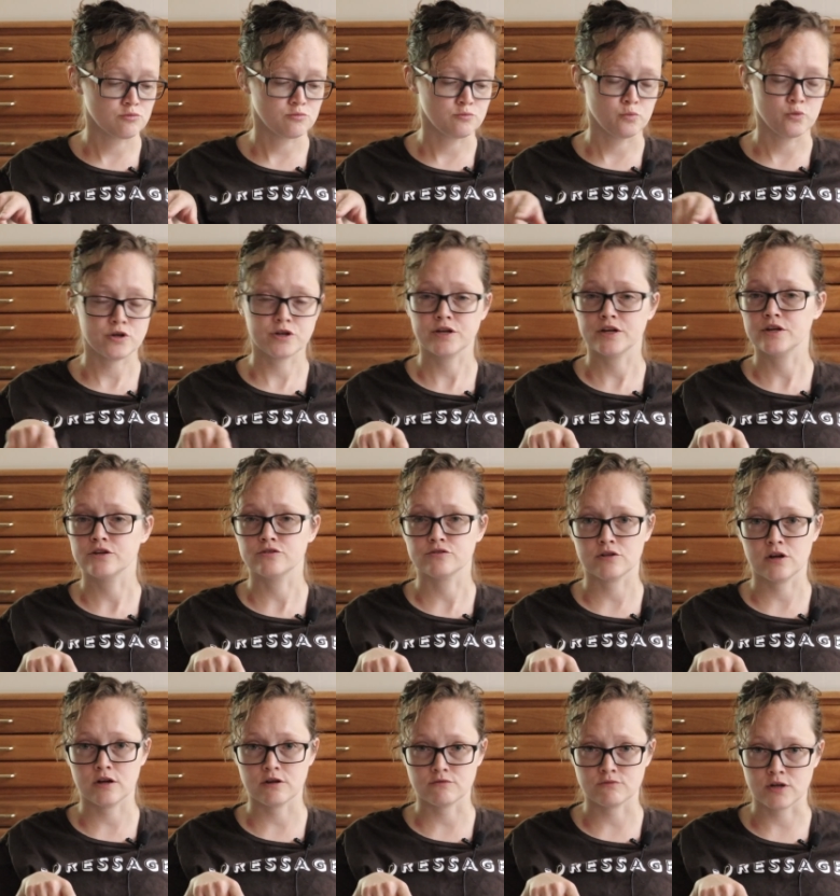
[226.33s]
working
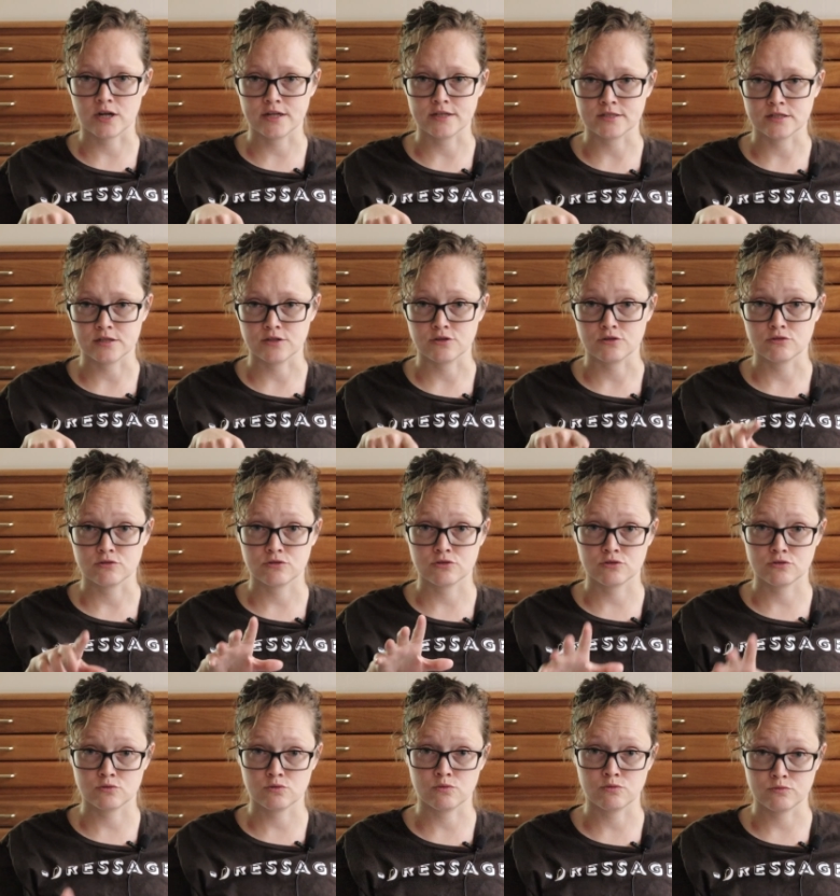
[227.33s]
trot rising
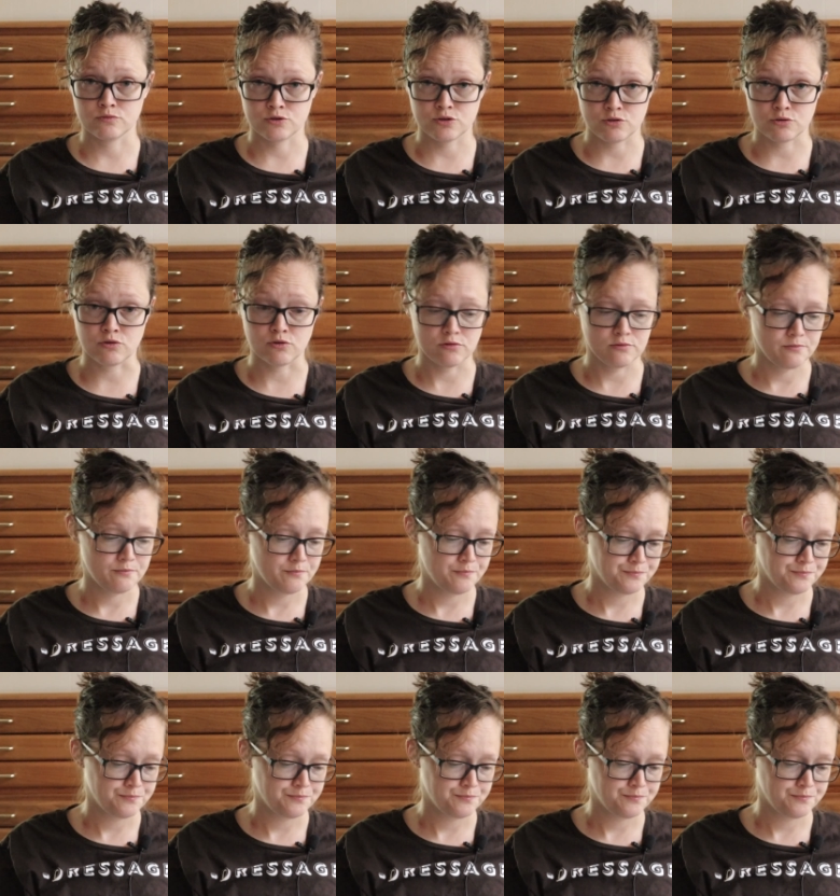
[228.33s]
circle.